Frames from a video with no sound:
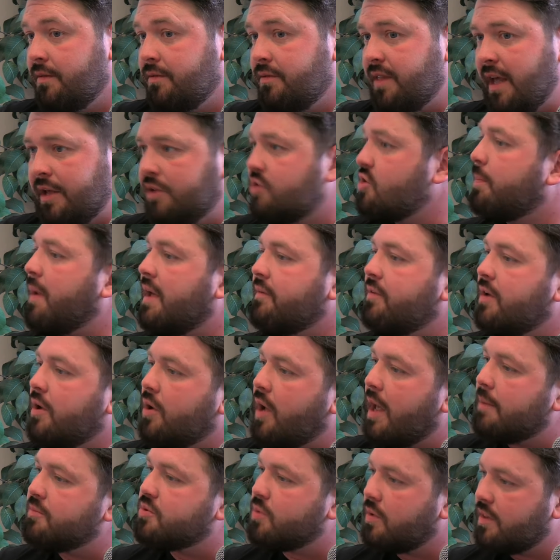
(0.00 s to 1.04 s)
they used to play video
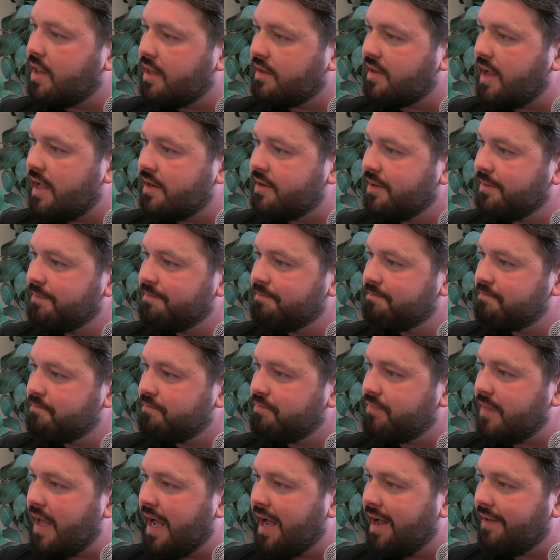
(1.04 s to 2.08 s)
games with their dad.
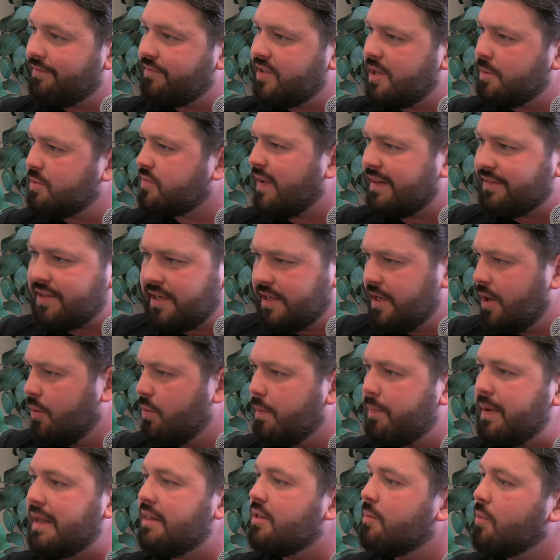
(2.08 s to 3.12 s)
And he was fantastic. You know,
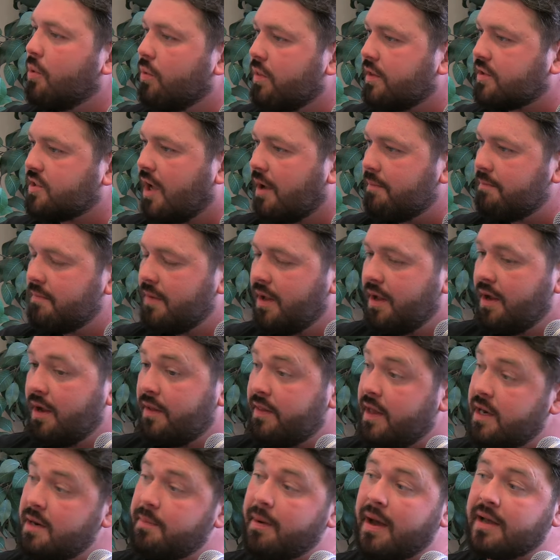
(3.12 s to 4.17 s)
we beat them all the time.
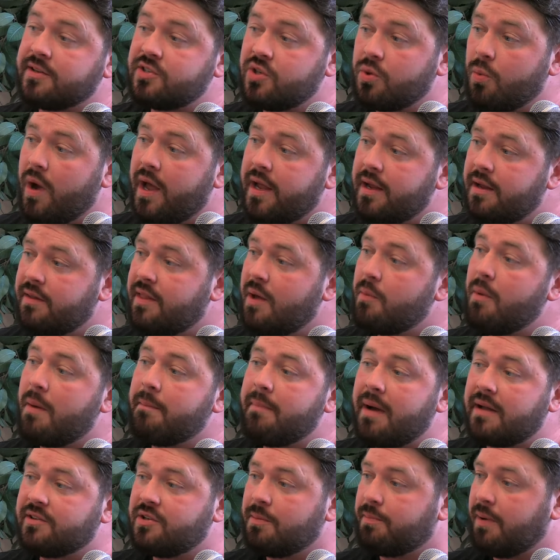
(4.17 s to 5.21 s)
And then he passed away. They
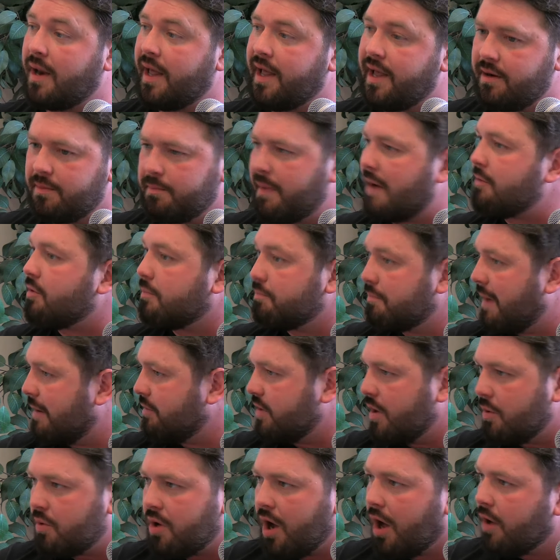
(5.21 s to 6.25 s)
went back to play it,
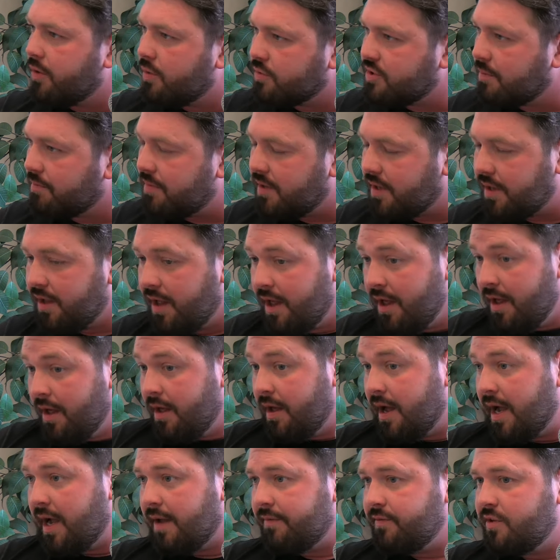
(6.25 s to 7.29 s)
Mario Kart or something.
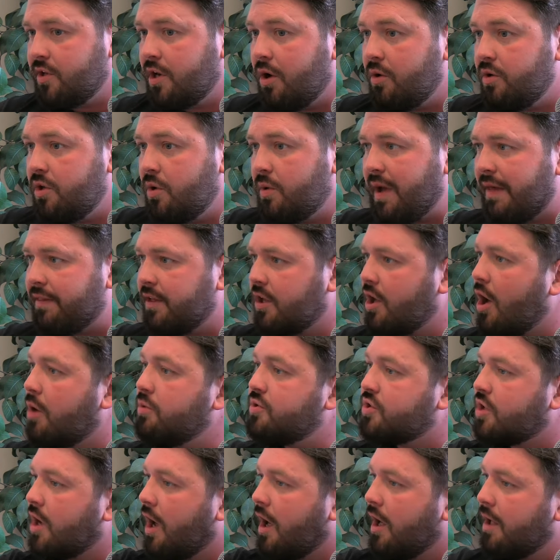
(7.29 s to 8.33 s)
And, you know, you get the
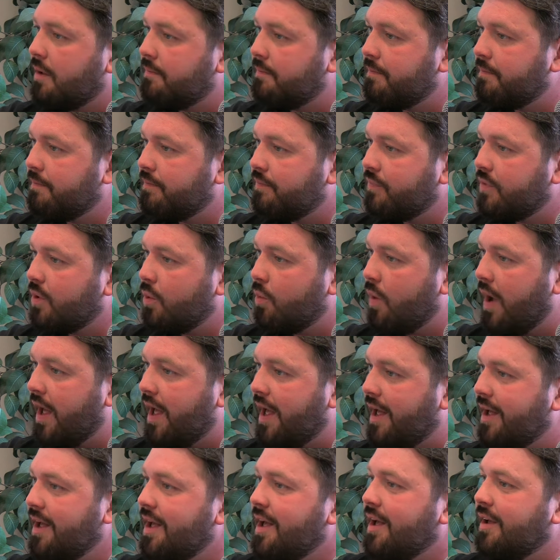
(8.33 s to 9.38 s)
ghost car
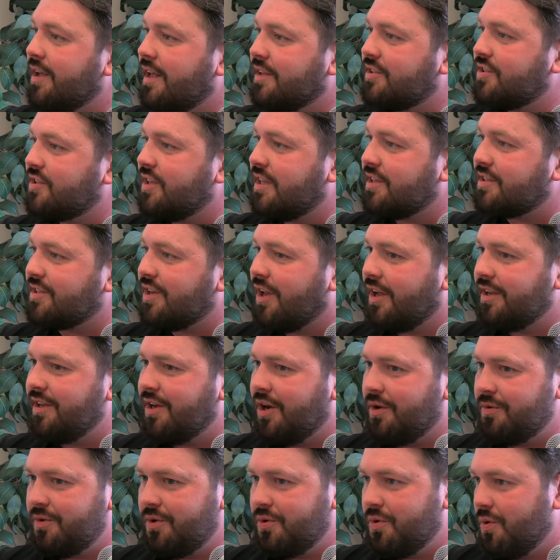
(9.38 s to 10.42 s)
where yeah. it's it's like, you
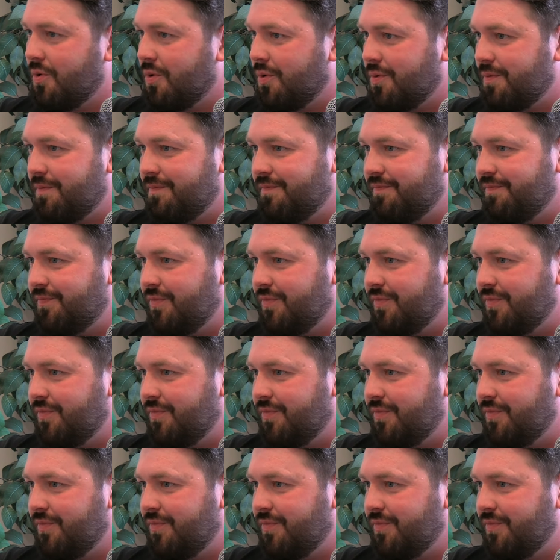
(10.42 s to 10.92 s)
know, you're,